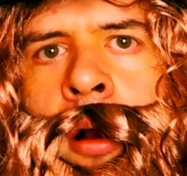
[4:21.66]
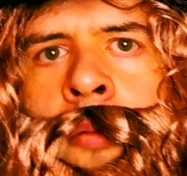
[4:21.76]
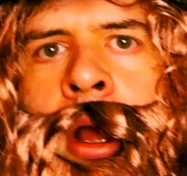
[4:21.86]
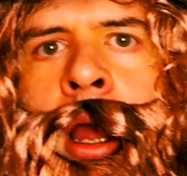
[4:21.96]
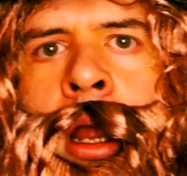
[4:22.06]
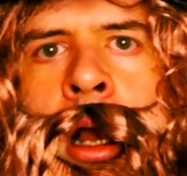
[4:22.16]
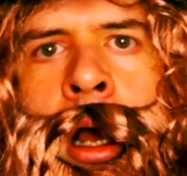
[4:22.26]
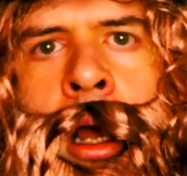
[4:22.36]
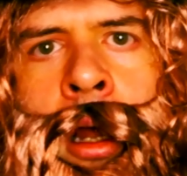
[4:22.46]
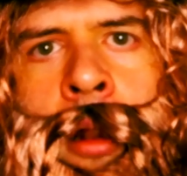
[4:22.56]
My
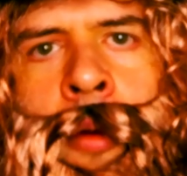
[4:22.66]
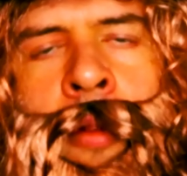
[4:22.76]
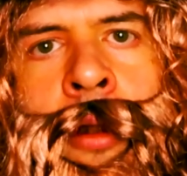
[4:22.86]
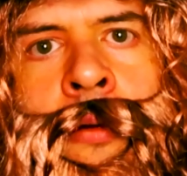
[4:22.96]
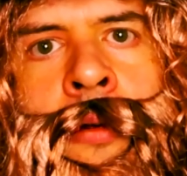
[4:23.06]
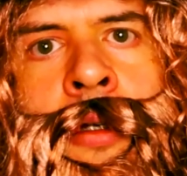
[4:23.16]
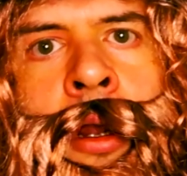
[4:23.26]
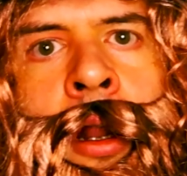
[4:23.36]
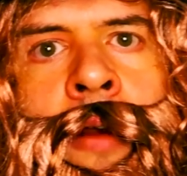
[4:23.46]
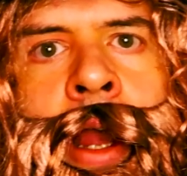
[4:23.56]
God, maybe they're doing
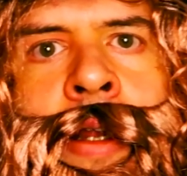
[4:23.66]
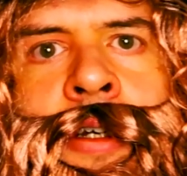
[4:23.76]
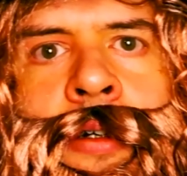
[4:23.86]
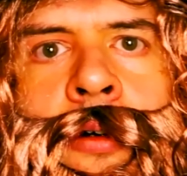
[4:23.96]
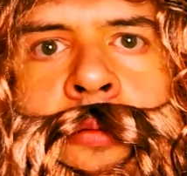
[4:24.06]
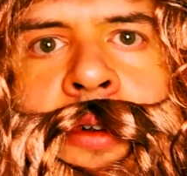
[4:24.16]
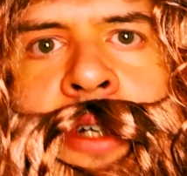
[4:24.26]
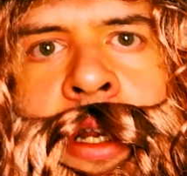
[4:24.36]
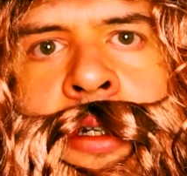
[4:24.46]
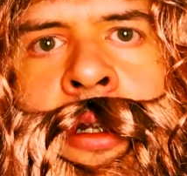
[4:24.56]
some kind of astral
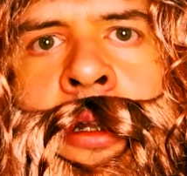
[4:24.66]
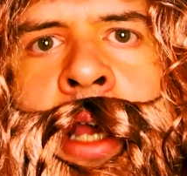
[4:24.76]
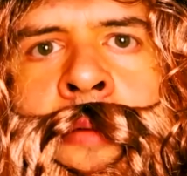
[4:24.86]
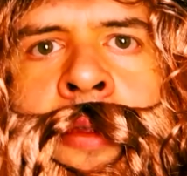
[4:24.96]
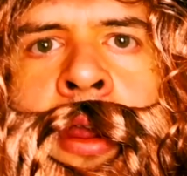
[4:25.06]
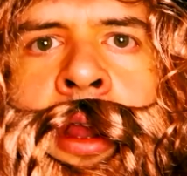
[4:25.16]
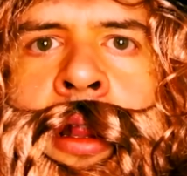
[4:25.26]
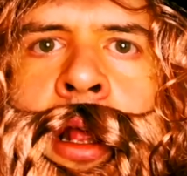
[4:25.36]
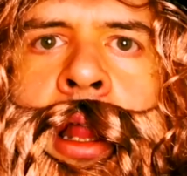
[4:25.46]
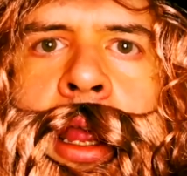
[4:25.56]
projection type thing,
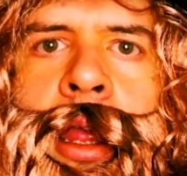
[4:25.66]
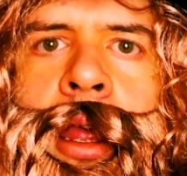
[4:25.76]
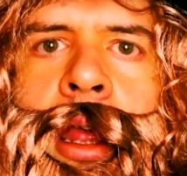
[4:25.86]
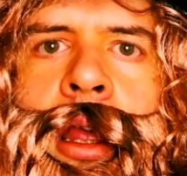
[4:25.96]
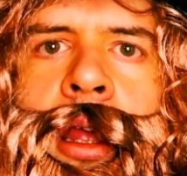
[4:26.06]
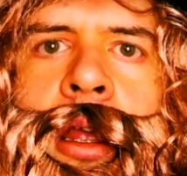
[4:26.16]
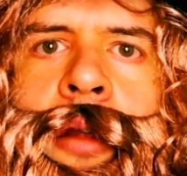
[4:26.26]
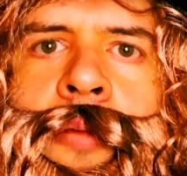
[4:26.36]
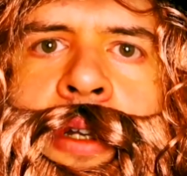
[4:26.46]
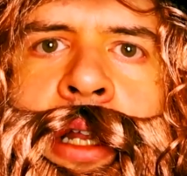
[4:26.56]
and they're like
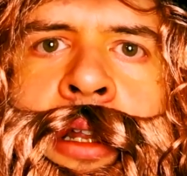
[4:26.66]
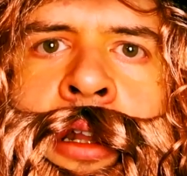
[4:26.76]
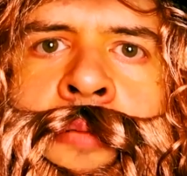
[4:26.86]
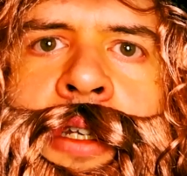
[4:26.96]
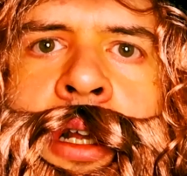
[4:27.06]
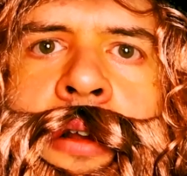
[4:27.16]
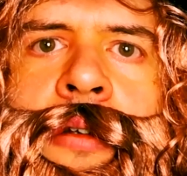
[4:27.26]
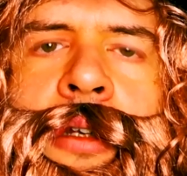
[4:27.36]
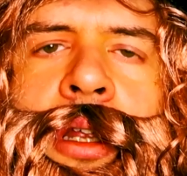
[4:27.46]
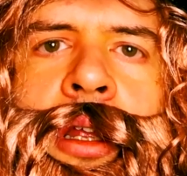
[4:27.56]
projecting
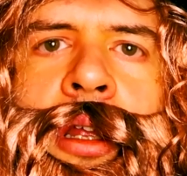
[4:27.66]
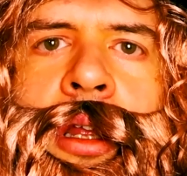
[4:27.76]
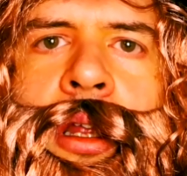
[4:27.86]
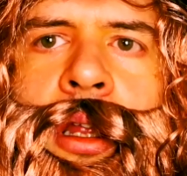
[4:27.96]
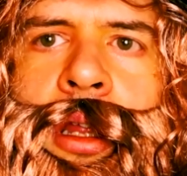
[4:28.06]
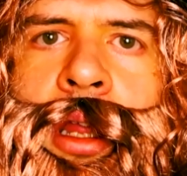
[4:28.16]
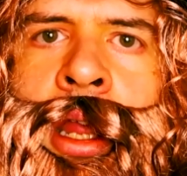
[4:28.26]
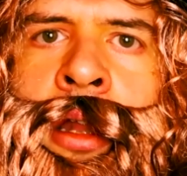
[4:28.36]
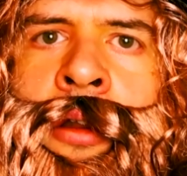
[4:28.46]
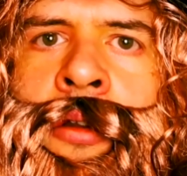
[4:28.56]
themselves
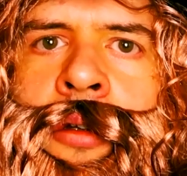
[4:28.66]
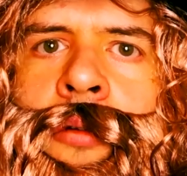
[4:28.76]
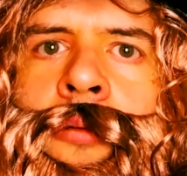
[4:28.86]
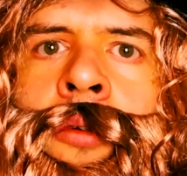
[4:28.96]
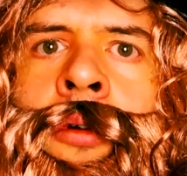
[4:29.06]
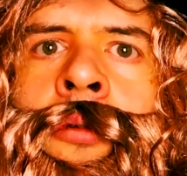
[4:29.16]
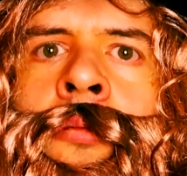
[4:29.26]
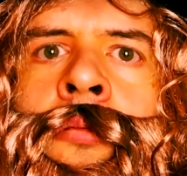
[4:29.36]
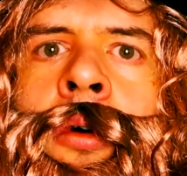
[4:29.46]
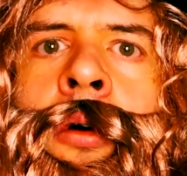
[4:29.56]
into the
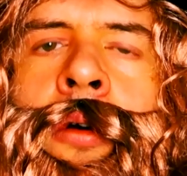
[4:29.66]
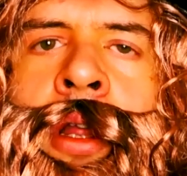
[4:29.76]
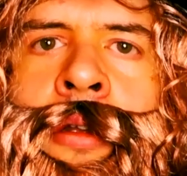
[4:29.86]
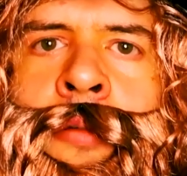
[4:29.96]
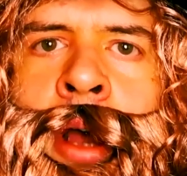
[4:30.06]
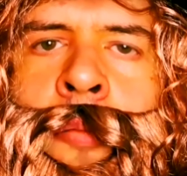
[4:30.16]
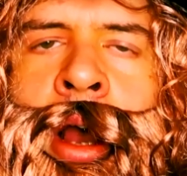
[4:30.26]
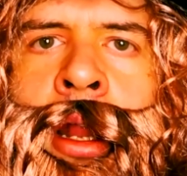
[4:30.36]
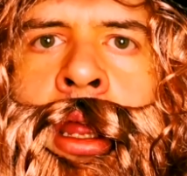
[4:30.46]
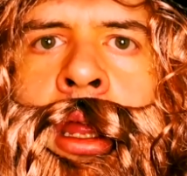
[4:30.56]
room or into my
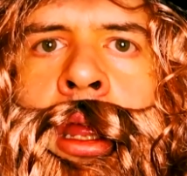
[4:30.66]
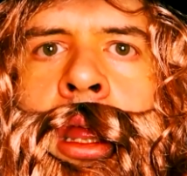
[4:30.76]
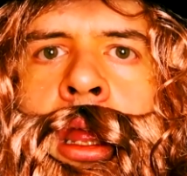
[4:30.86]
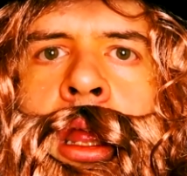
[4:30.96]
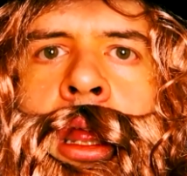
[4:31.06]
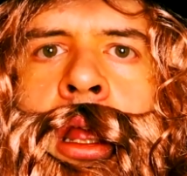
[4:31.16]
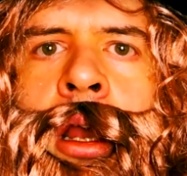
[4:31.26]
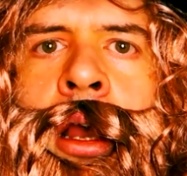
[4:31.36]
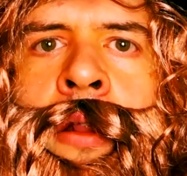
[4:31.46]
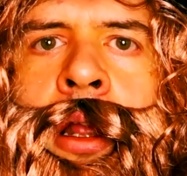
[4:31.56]
body,
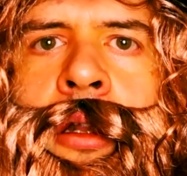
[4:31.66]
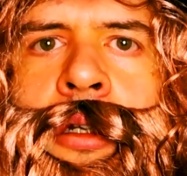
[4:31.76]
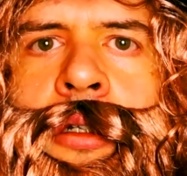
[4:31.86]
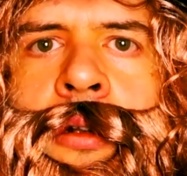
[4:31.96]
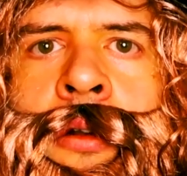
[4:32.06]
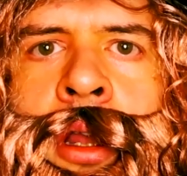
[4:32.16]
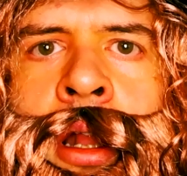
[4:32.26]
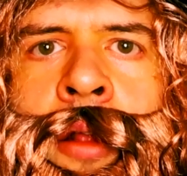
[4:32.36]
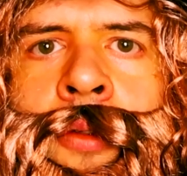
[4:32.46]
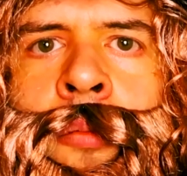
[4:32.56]
and they're just
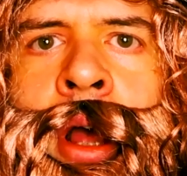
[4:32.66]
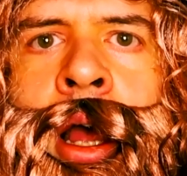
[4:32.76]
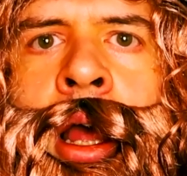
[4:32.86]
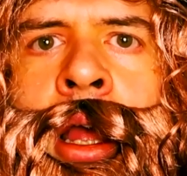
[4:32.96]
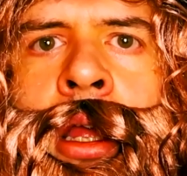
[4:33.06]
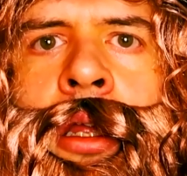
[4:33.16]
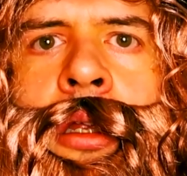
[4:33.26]
looking out through my eyes.